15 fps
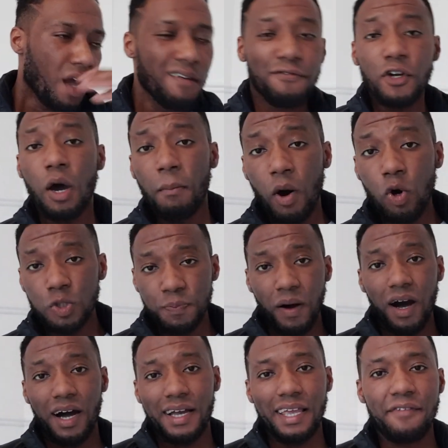for the most
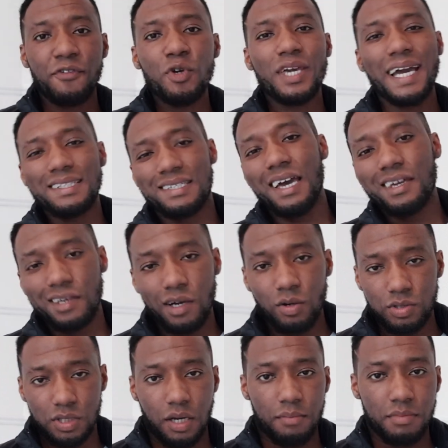part, if you get 10
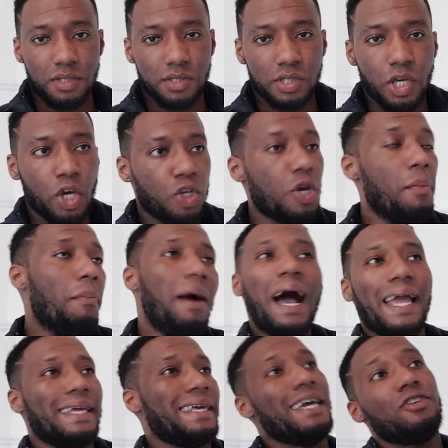girls' numbers, you
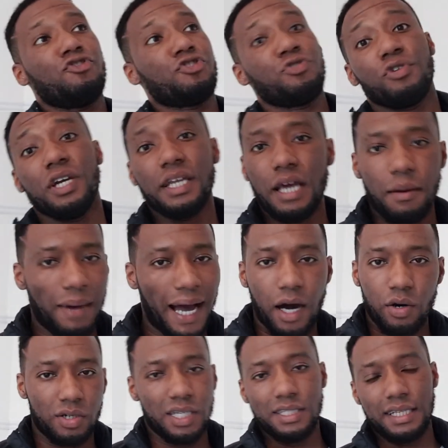might get three of them
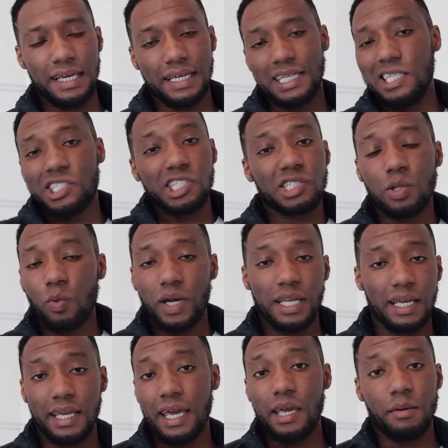out on the date. It's just the way
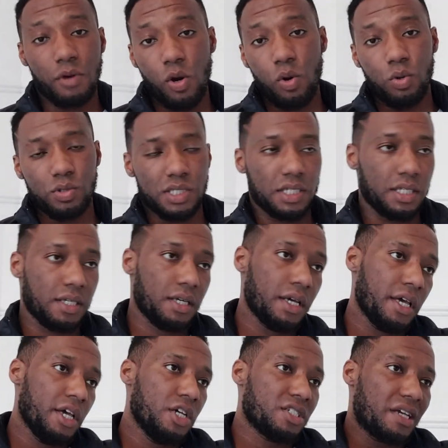the game goes, isn't it?
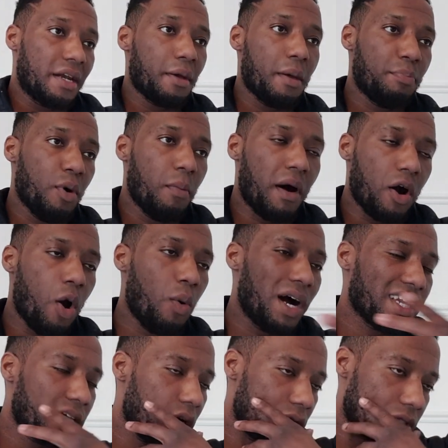So anyway, boom, I got
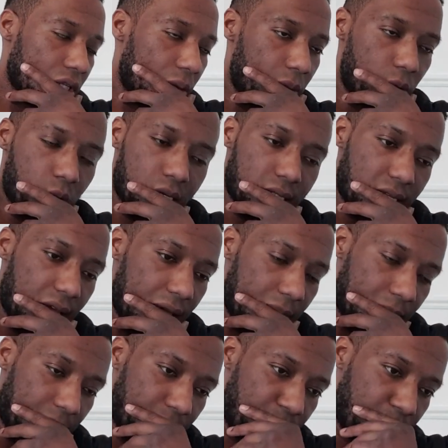one girl's number one time.